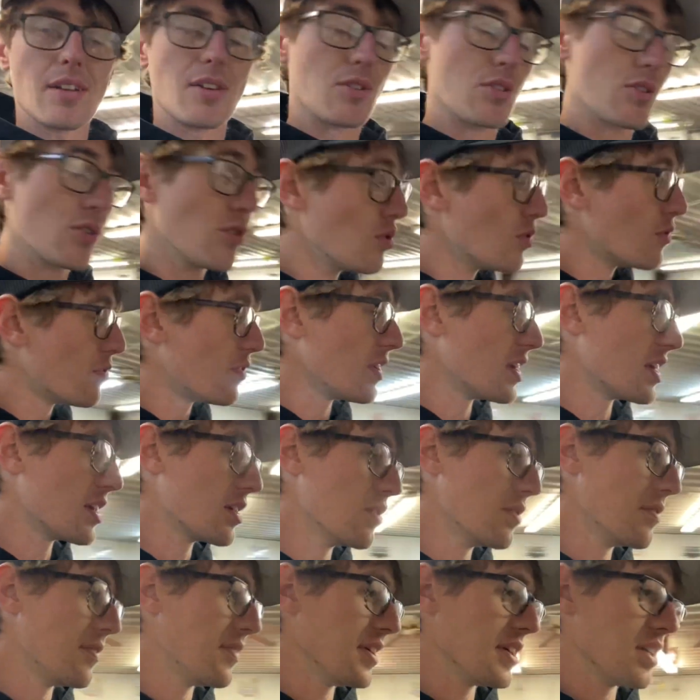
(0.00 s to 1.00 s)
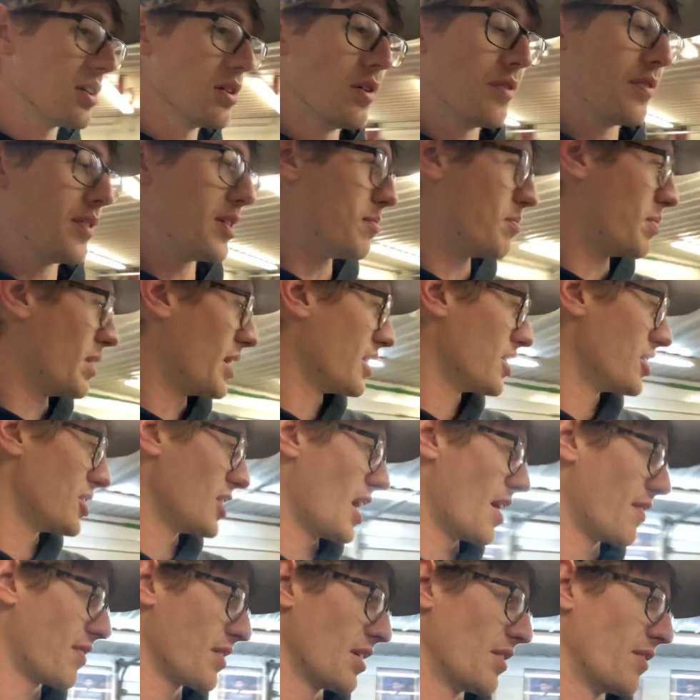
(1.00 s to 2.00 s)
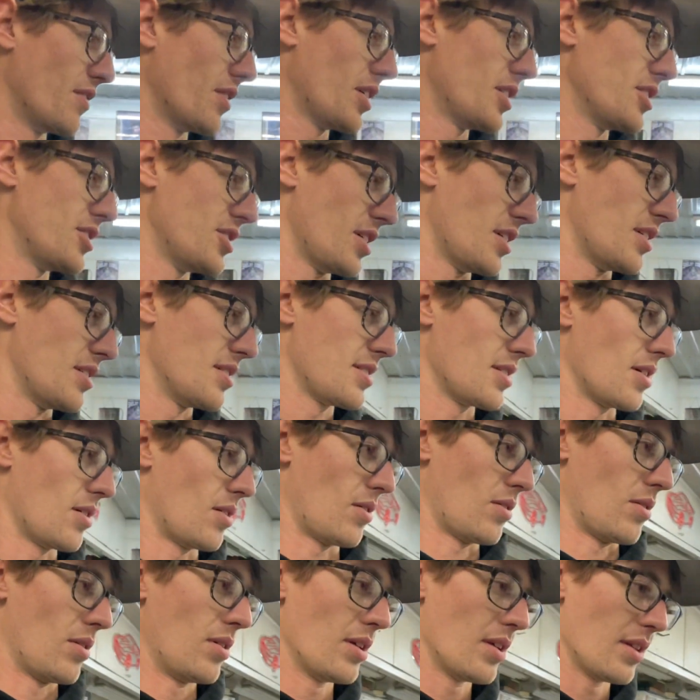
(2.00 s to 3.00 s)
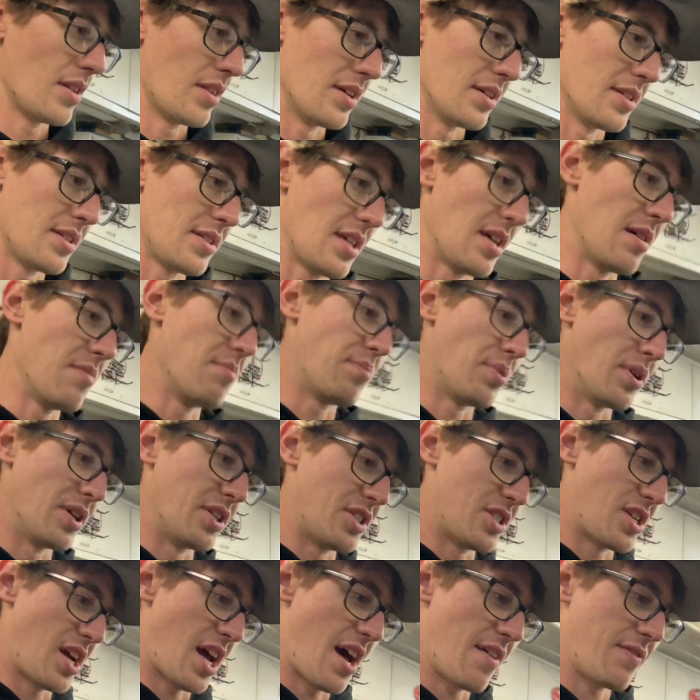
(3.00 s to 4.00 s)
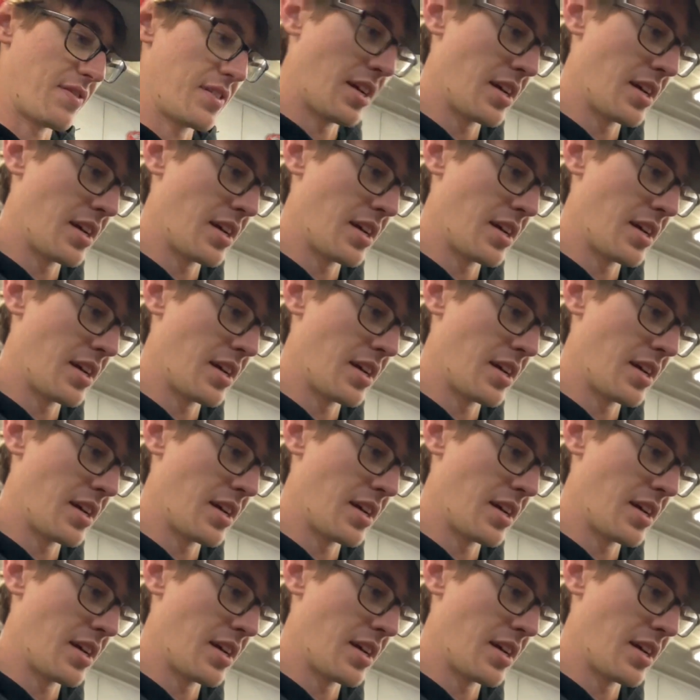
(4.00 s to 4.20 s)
goofy big shaft conversion. So this input shaft